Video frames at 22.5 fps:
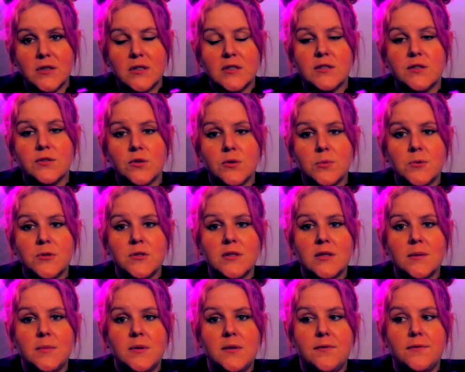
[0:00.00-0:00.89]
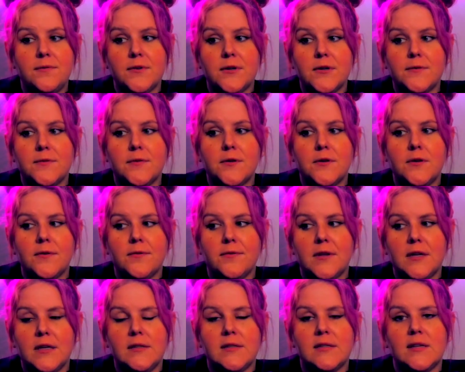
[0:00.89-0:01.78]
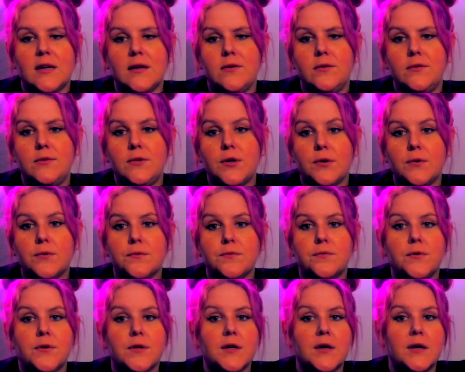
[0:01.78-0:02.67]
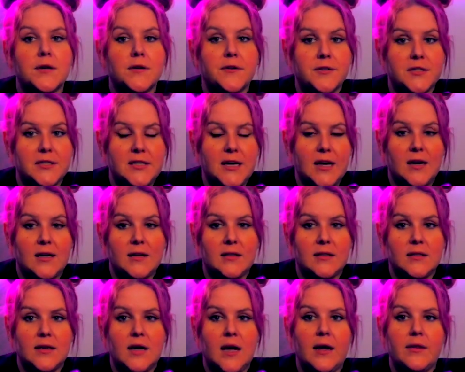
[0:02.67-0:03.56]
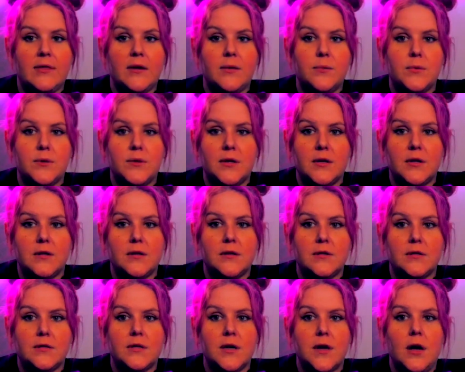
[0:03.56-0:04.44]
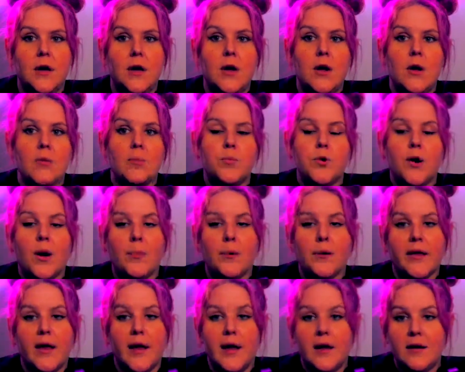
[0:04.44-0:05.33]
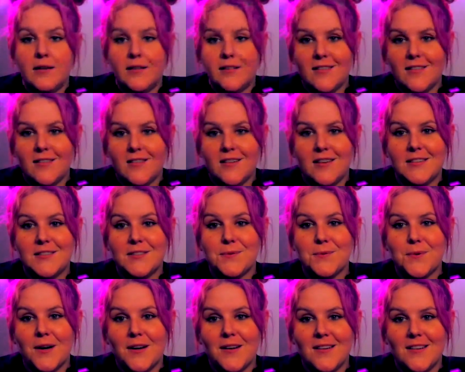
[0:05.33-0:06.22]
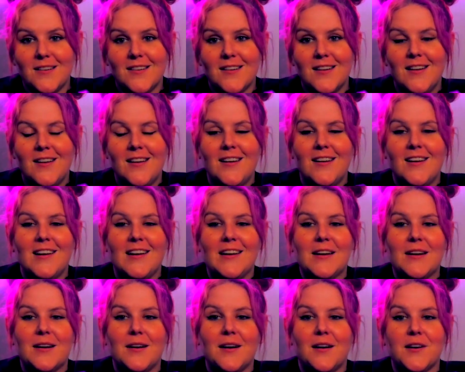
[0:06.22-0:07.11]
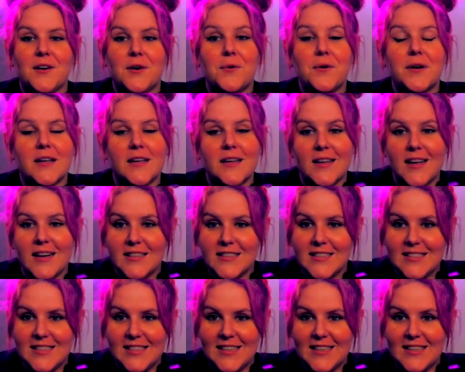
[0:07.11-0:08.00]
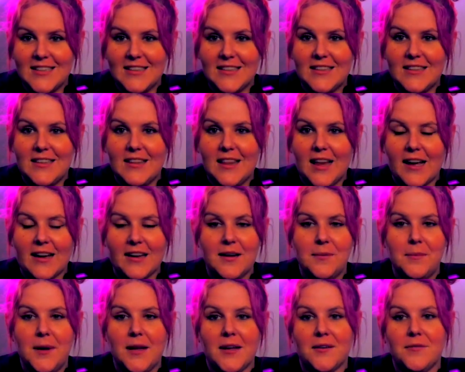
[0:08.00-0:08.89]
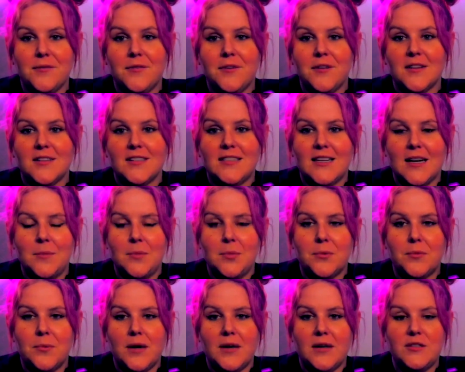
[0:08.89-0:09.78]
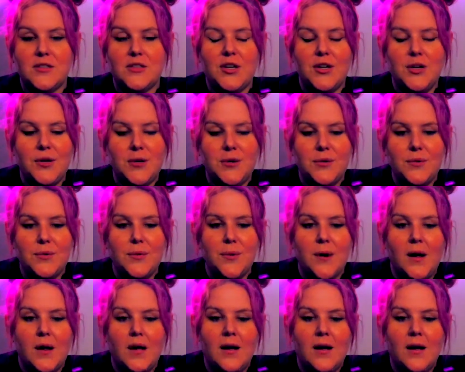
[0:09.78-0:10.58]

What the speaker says: It's normal to be fearful of things that you don't fully understand, and then when there's propaganda as well going against it, that can make it feel a type of way too.